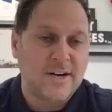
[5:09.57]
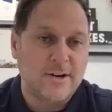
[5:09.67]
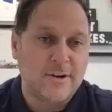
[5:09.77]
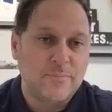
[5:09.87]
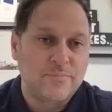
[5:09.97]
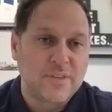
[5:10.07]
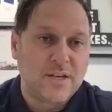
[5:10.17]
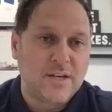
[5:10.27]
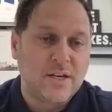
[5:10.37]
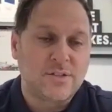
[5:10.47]

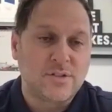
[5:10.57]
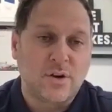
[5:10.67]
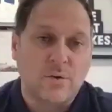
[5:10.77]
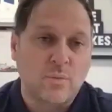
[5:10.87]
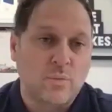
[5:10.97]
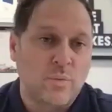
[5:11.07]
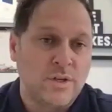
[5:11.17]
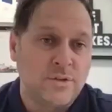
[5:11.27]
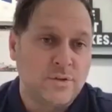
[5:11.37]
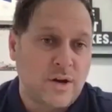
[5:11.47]
And so we
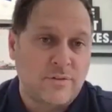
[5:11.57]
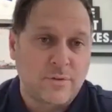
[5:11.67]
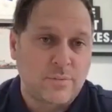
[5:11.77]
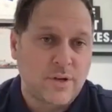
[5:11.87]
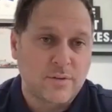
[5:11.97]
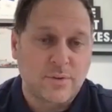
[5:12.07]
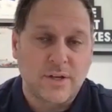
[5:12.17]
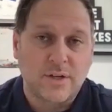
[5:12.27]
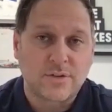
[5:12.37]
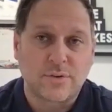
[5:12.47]
do offer plug and
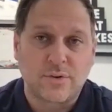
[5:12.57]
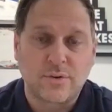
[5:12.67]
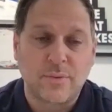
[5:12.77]
play electrical,